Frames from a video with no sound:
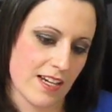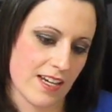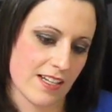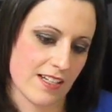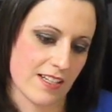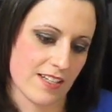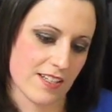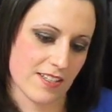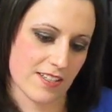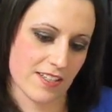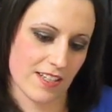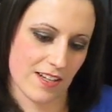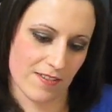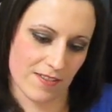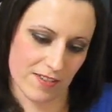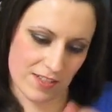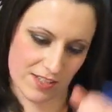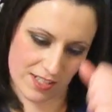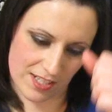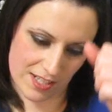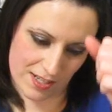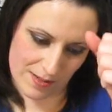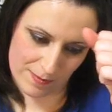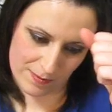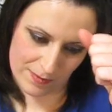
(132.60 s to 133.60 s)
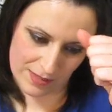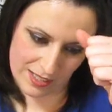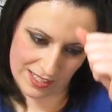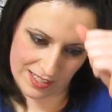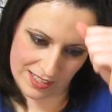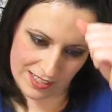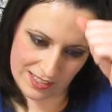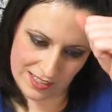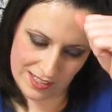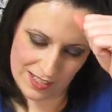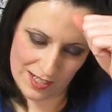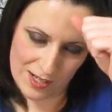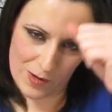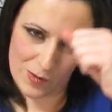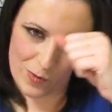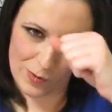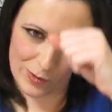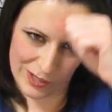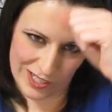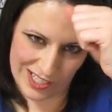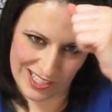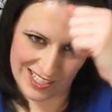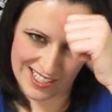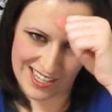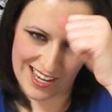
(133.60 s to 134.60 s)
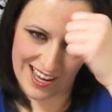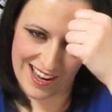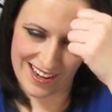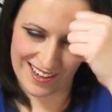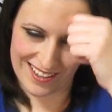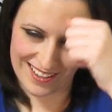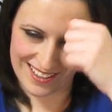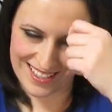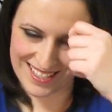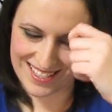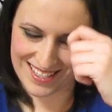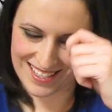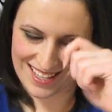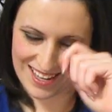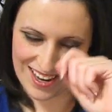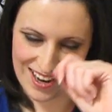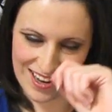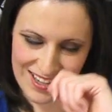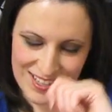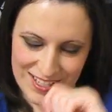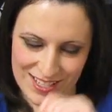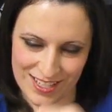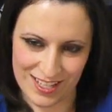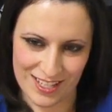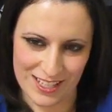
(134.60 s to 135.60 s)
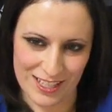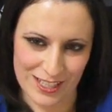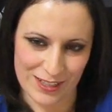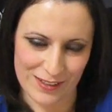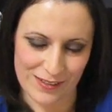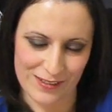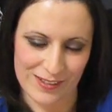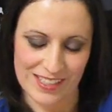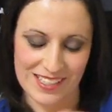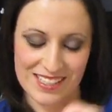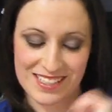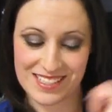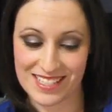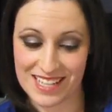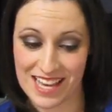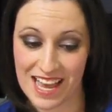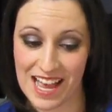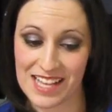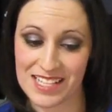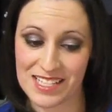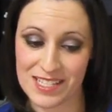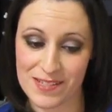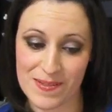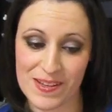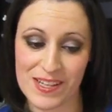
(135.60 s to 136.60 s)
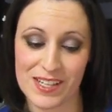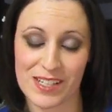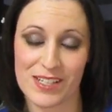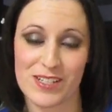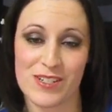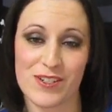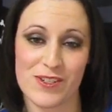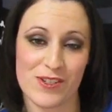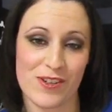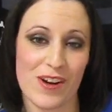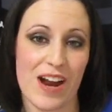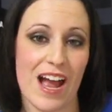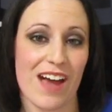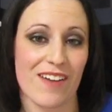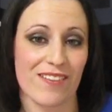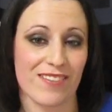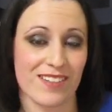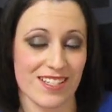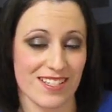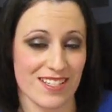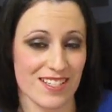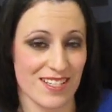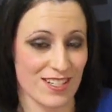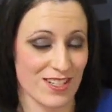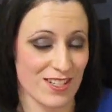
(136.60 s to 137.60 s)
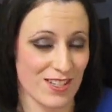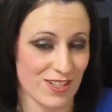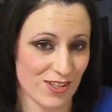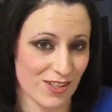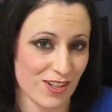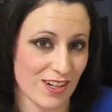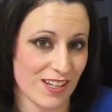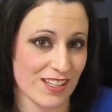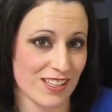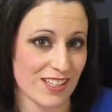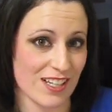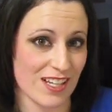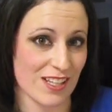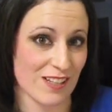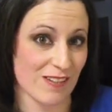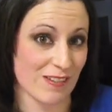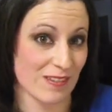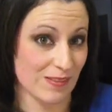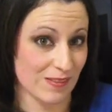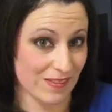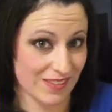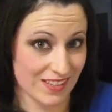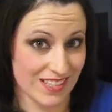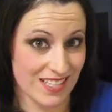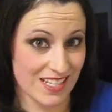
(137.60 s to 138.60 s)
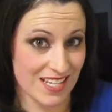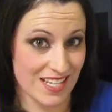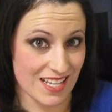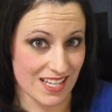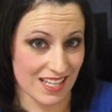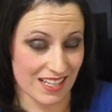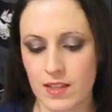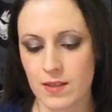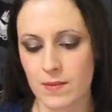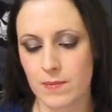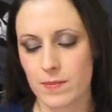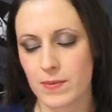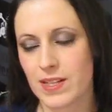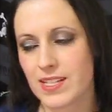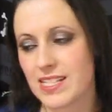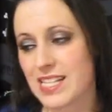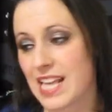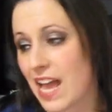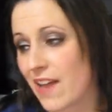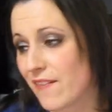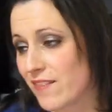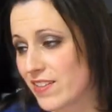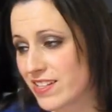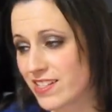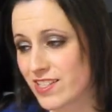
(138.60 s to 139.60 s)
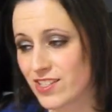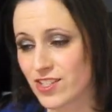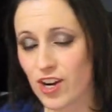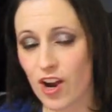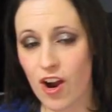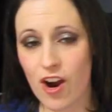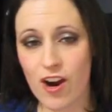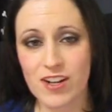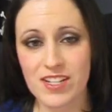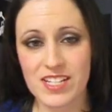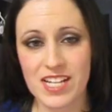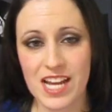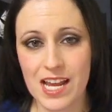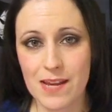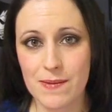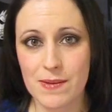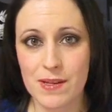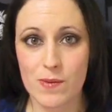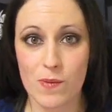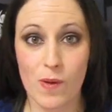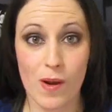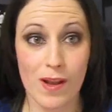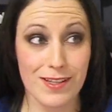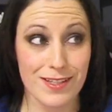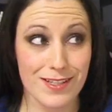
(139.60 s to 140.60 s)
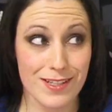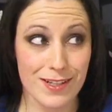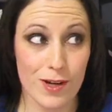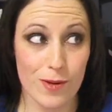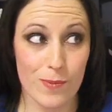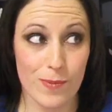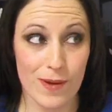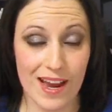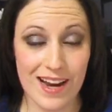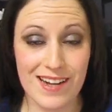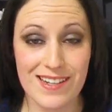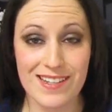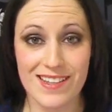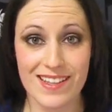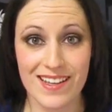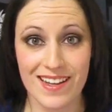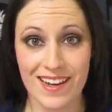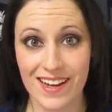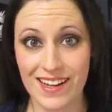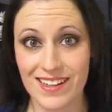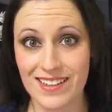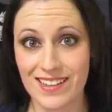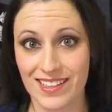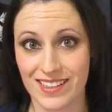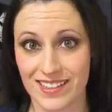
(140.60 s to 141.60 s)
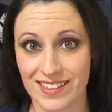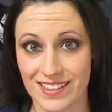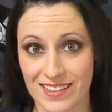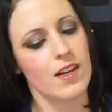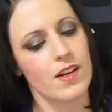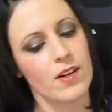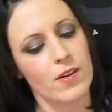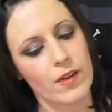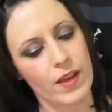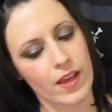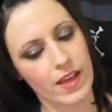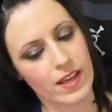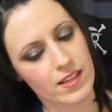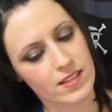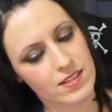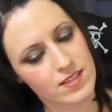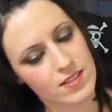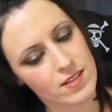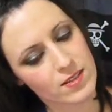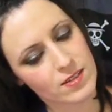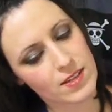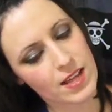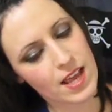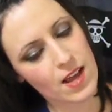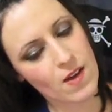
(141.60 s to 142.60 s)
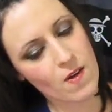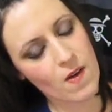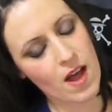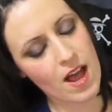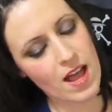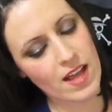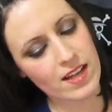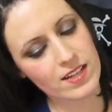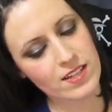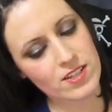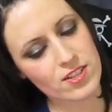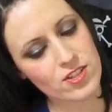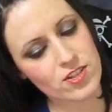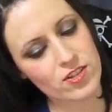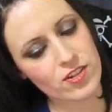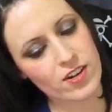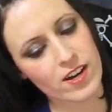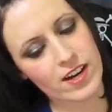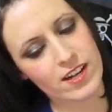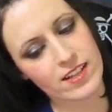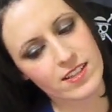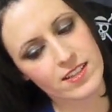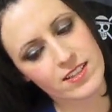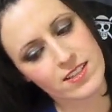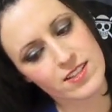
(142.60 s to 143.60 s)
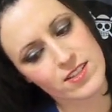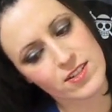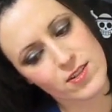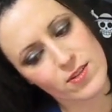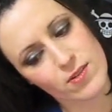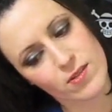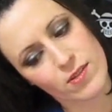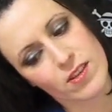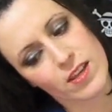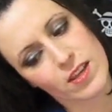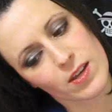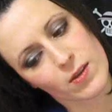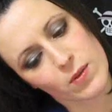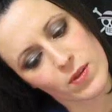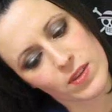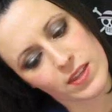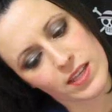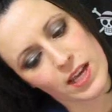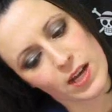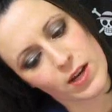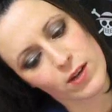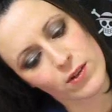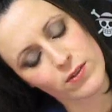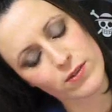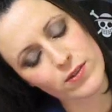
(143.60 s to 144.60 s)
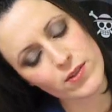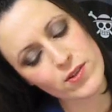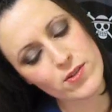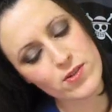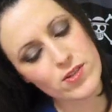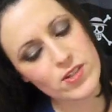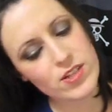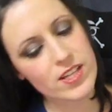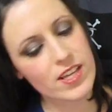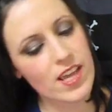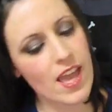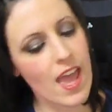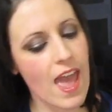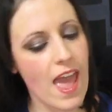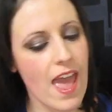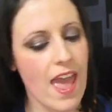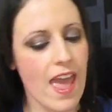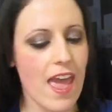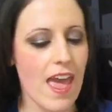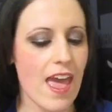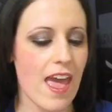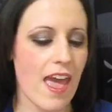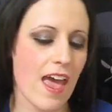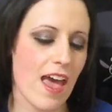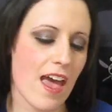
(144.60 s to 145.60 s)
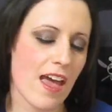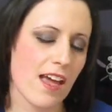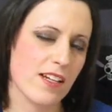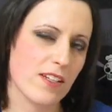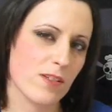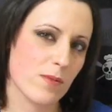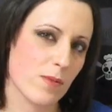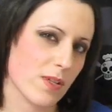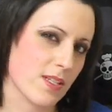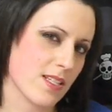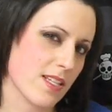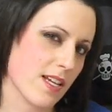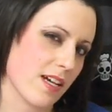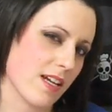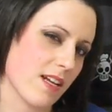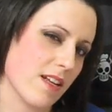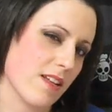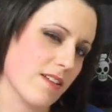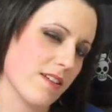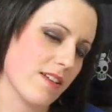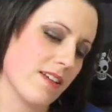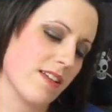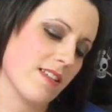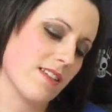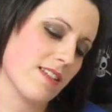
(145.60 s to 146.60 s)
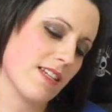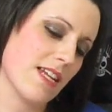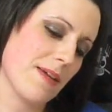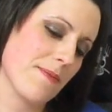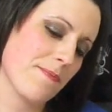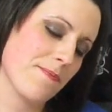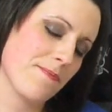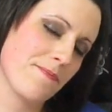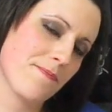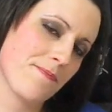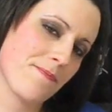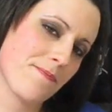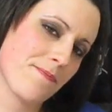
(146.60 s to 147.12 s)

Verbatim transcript: and discovers him like working tirelessly on his calligraphy because he has to make a new draft because he destroyed the other one with tea. But he's having such a hard time, he wants to go back to the island. Okay, so now Honda's trying this new thing with Kawafuji and... What's that other kid's name?